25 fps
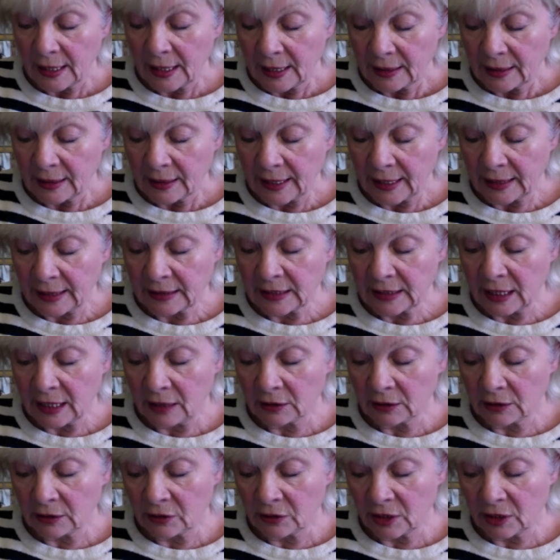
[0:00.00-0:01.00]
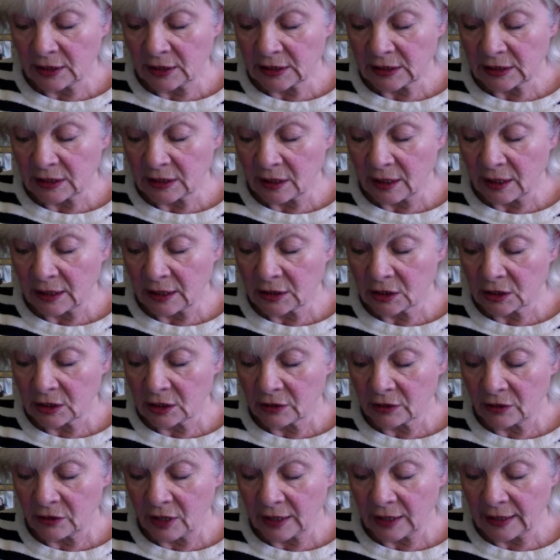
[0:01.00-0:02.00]
then down the right side to the
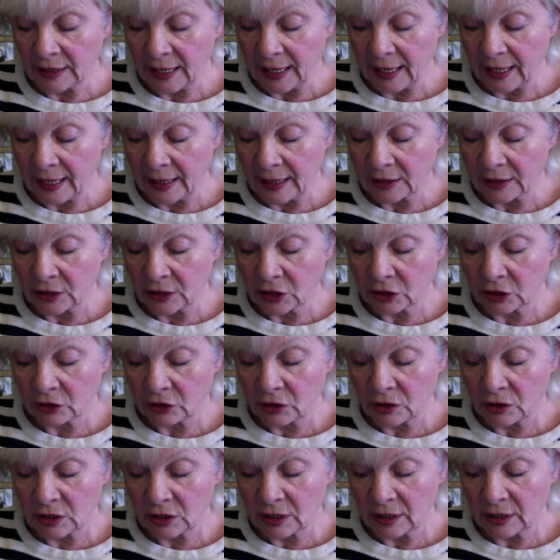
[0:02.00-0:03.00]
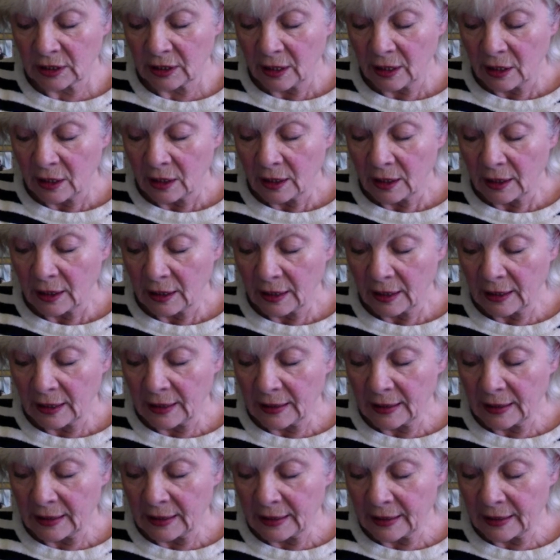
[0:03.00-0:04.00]
right hand and through to the
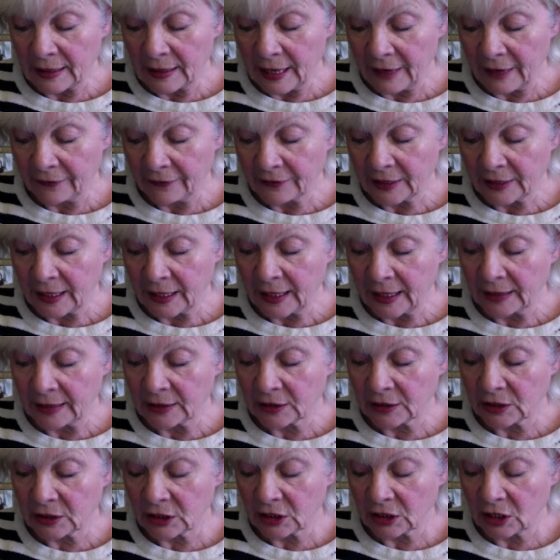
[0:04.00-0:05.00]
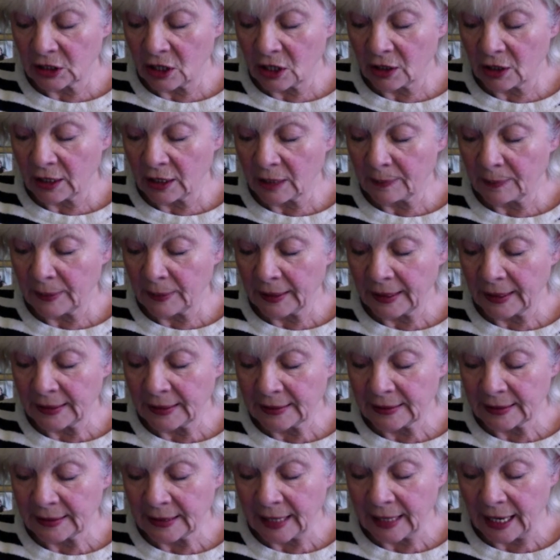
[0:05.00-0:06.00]
left hand as the circuit begins
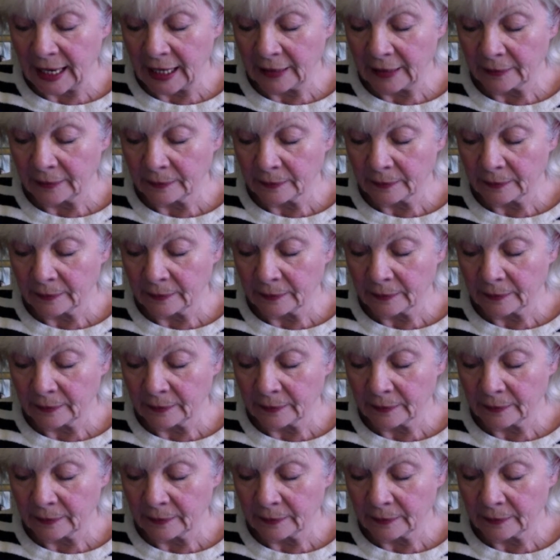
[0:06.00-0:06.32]
again.